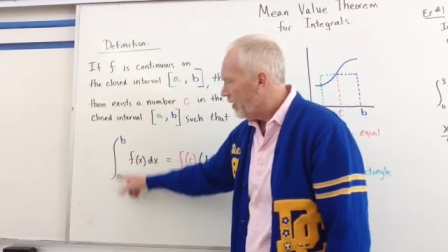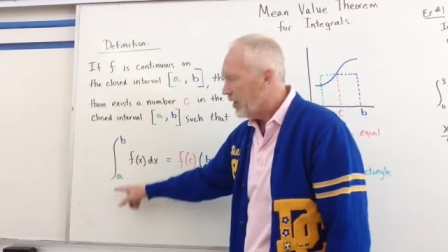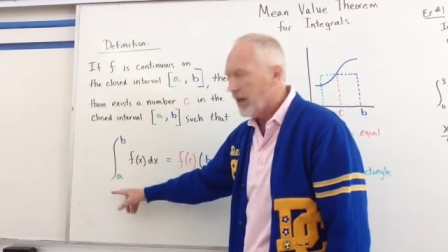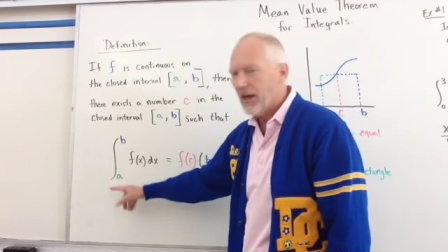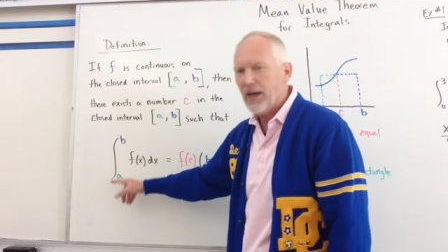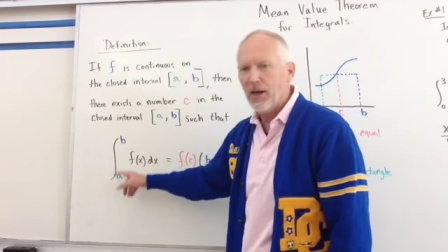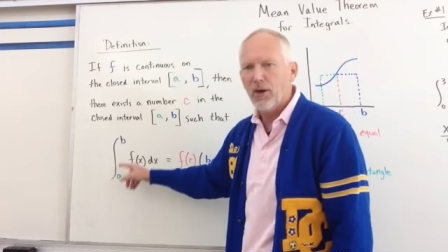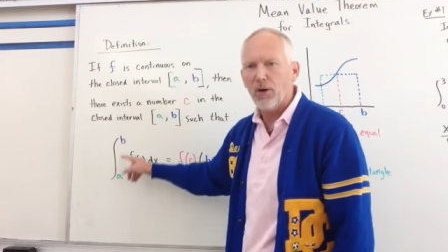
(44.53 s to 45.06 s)

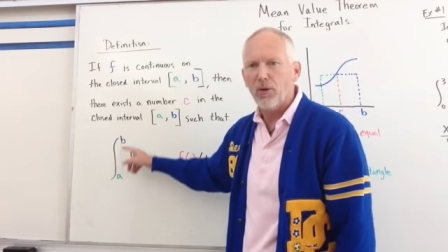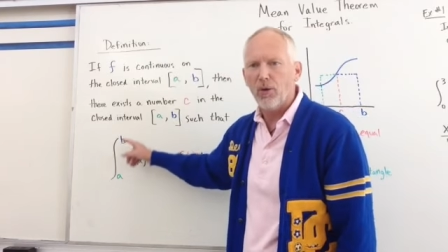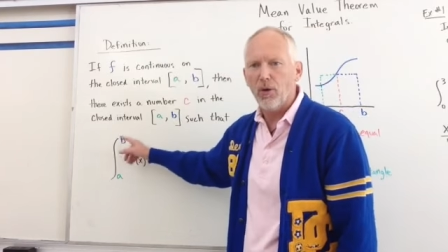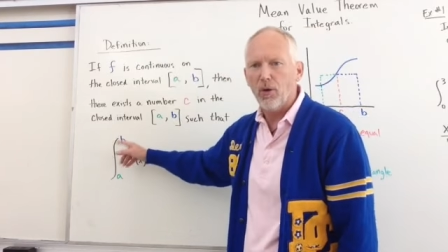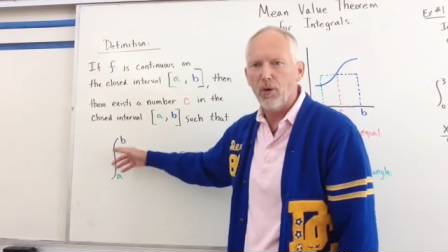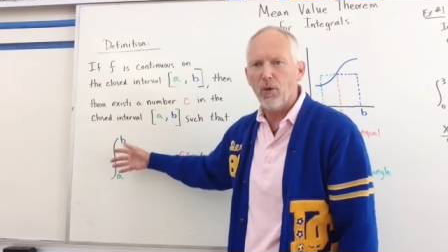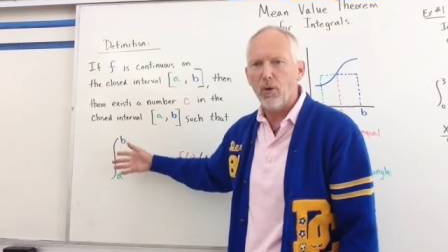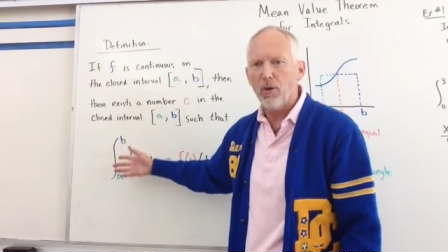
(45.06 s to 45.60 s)
the
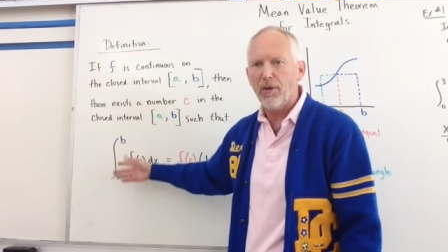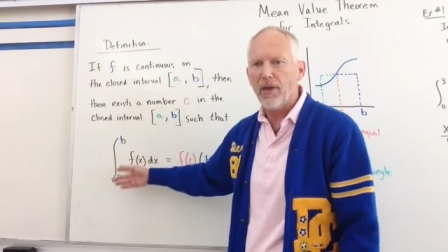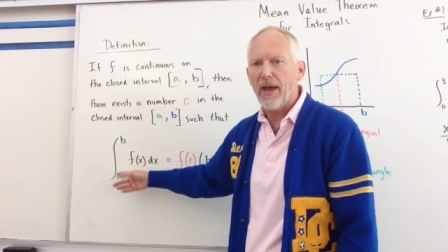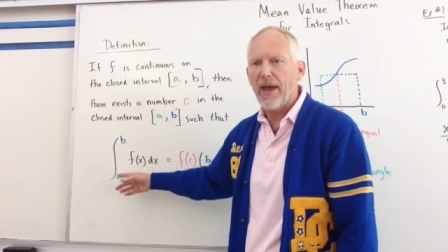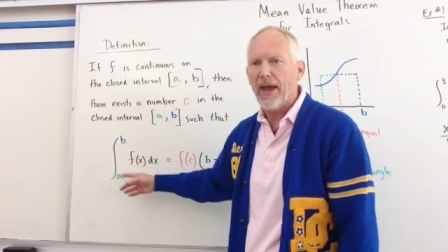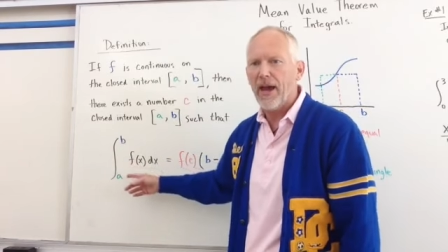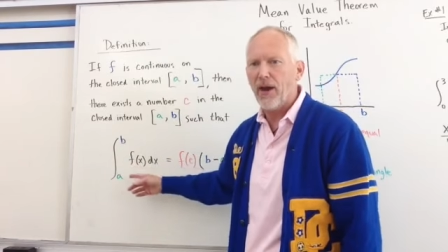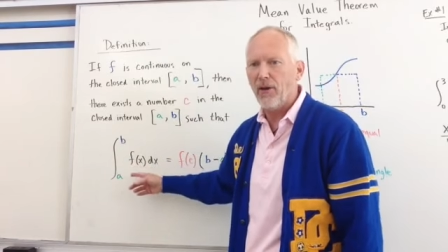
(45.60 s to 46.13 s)
integral, or
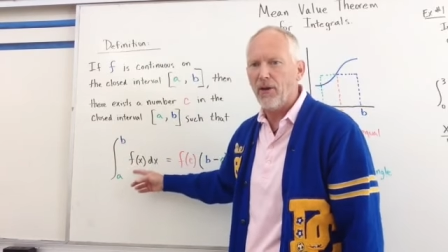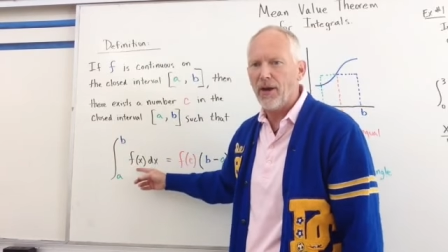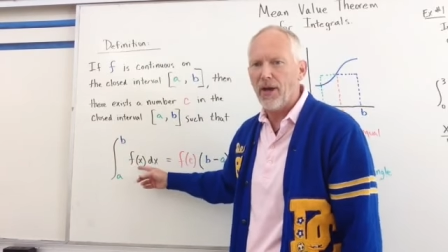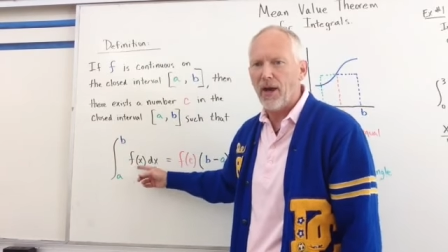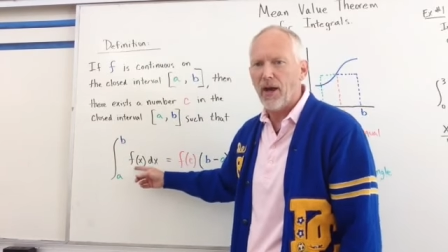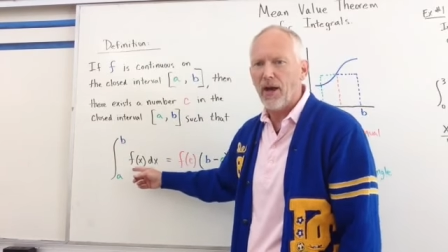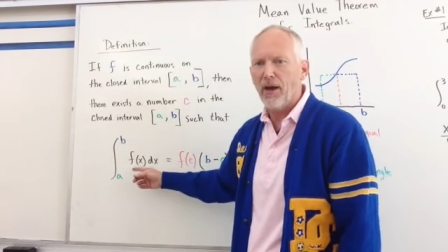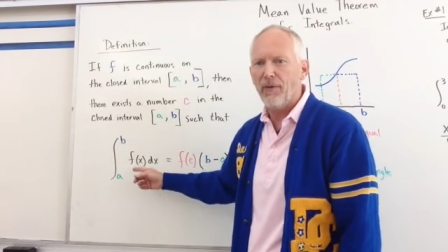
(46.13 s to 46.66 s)
the
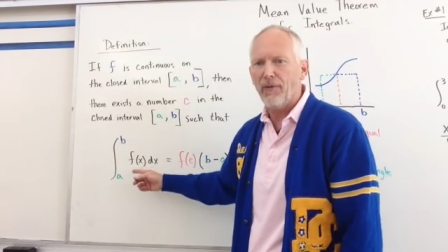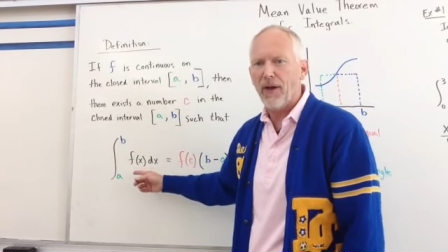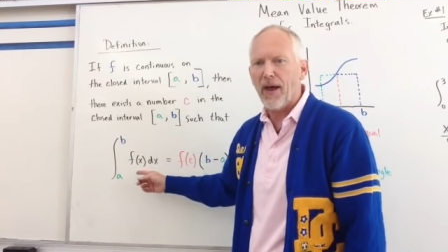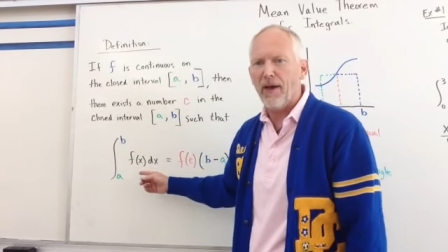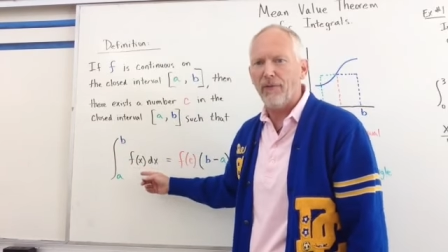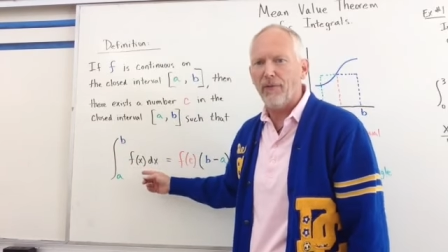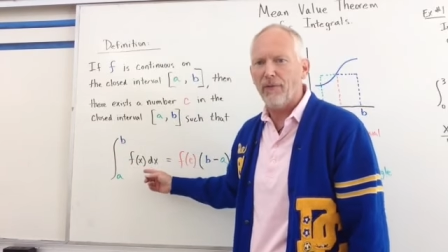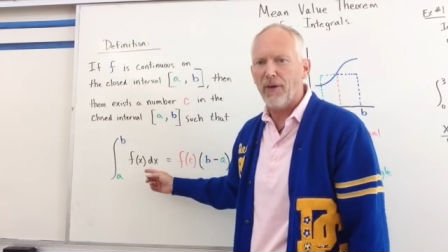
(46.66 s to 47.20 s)
area of
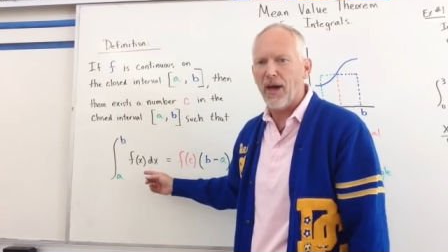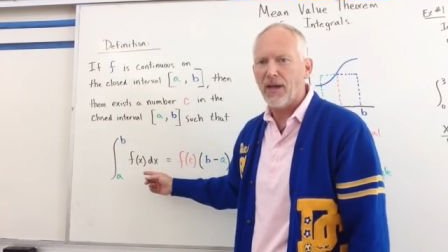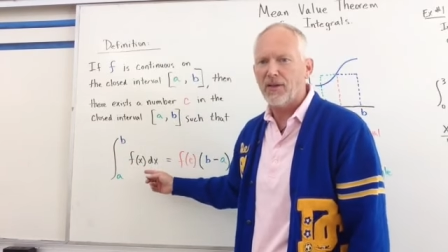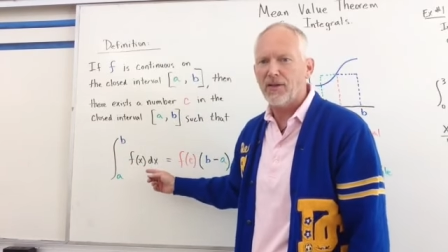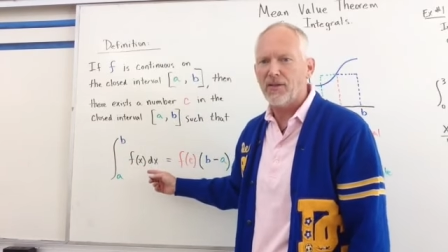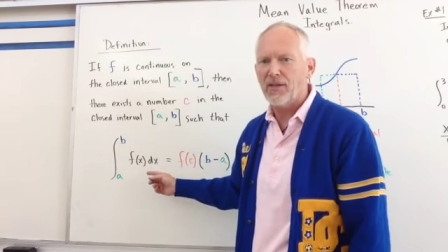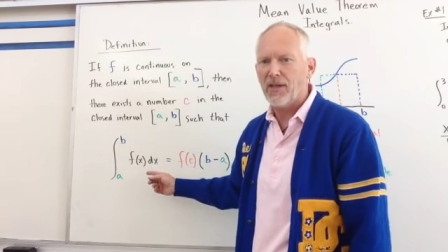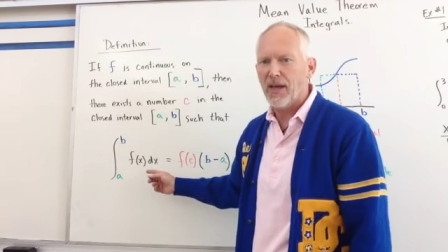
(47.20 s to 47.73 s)
f of
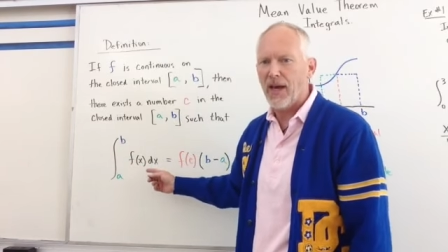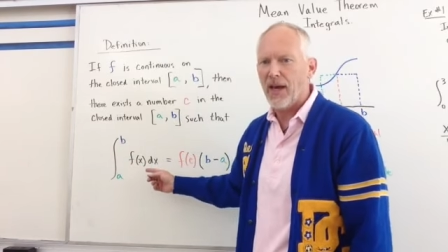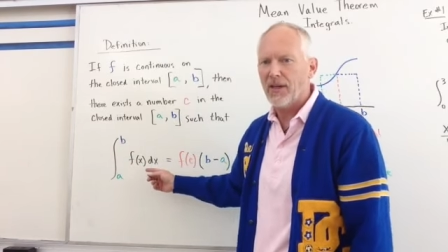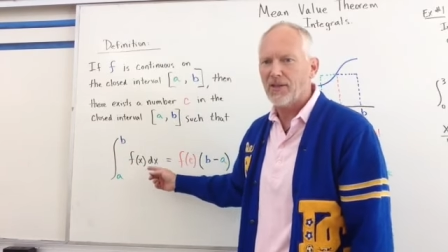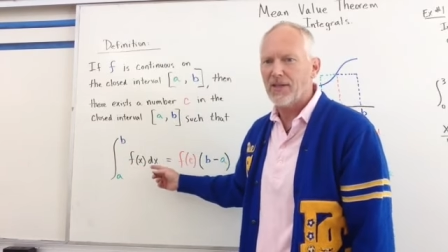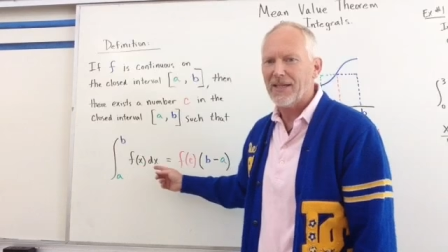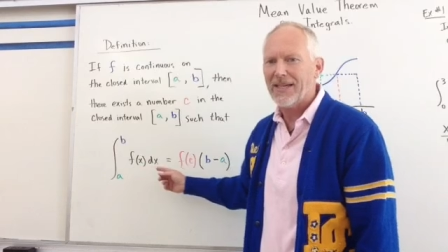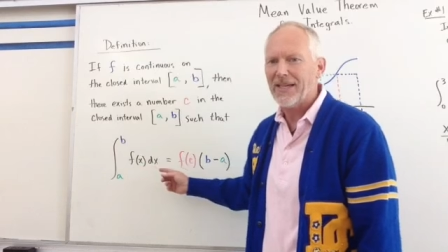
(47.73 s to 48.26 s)
x
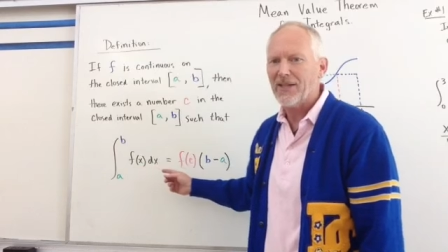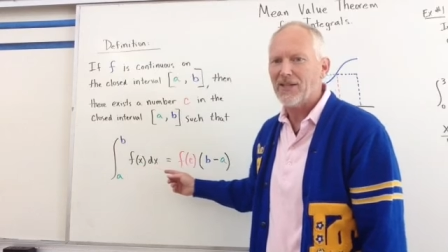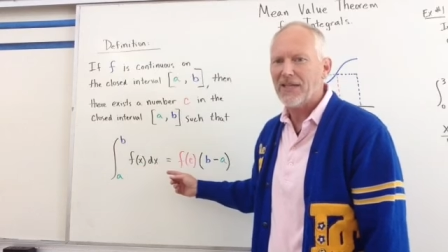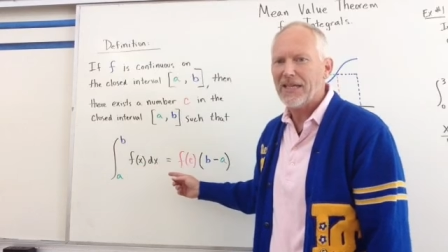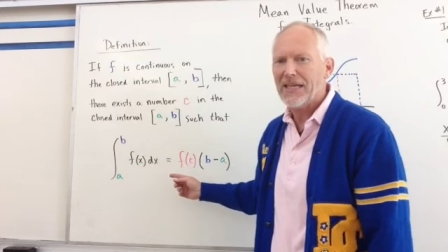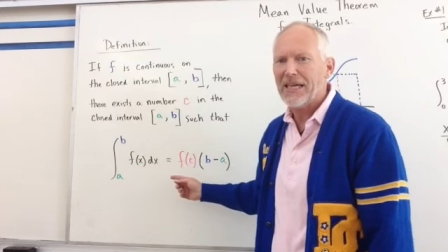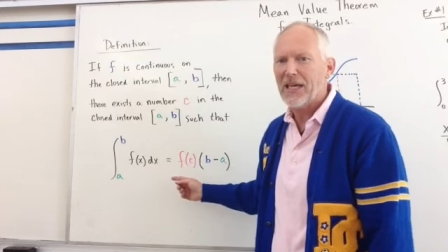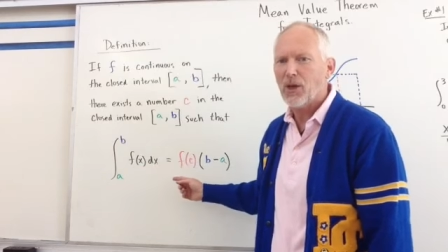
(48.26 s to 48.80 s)
dx, is
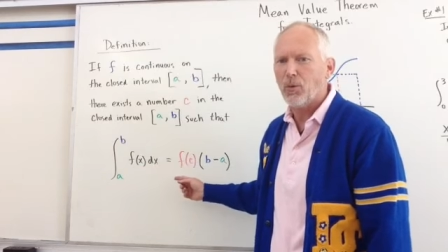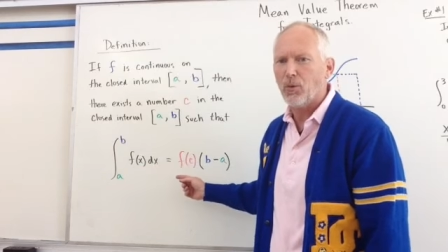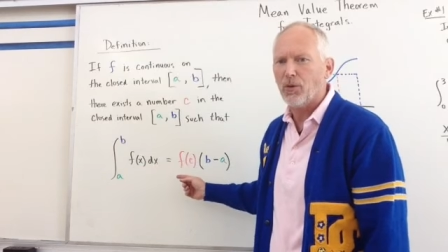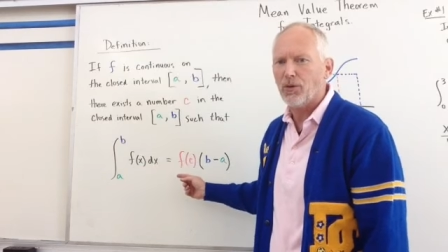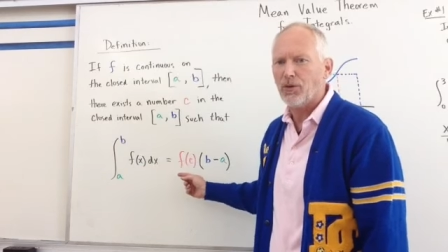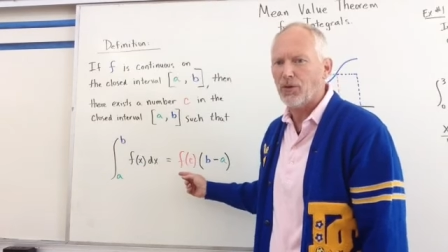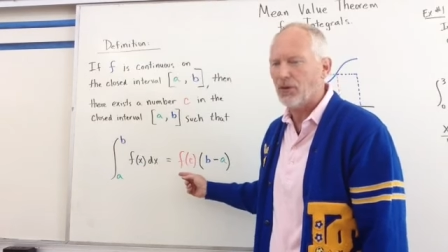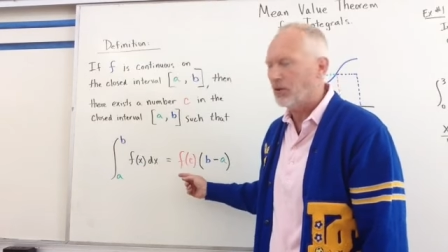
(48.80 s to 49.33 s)

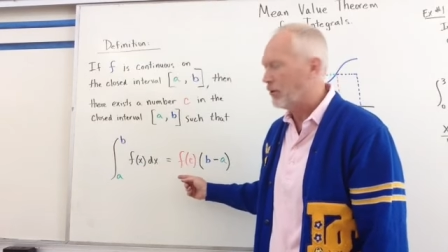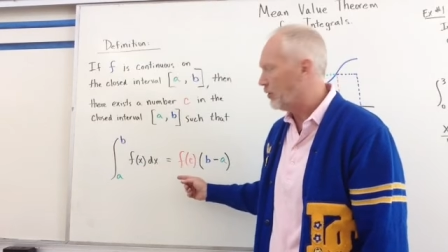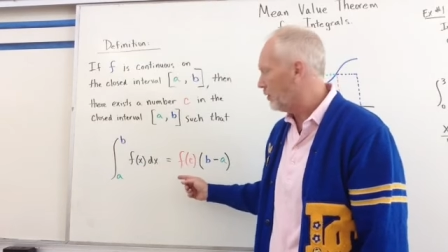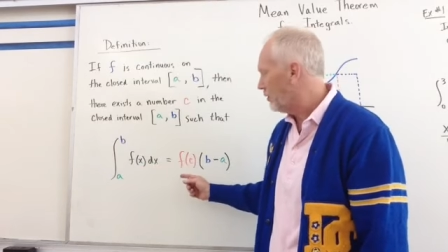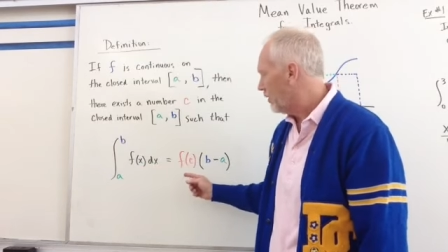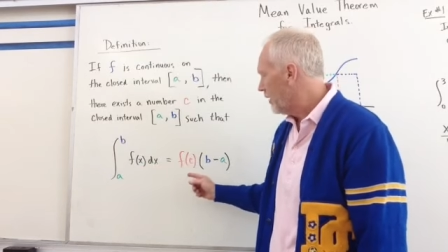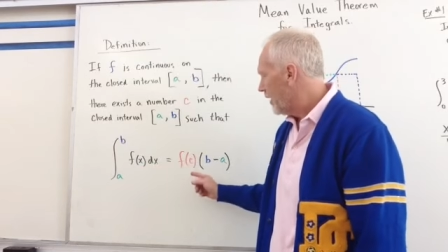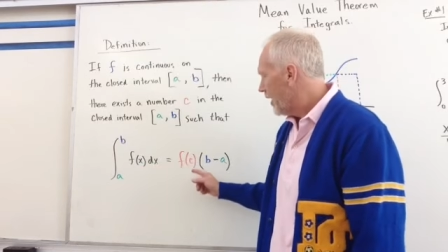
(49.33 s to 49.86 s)
equal
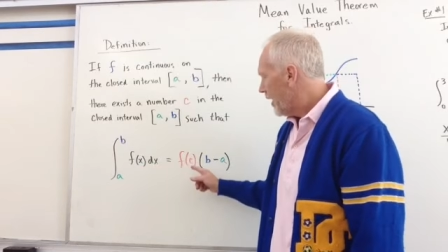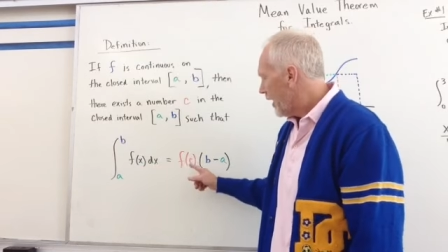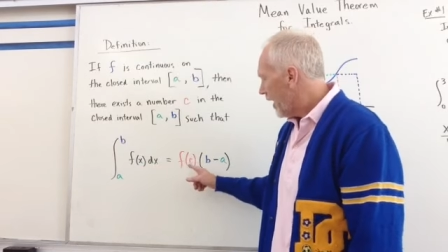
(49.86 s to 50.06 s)
to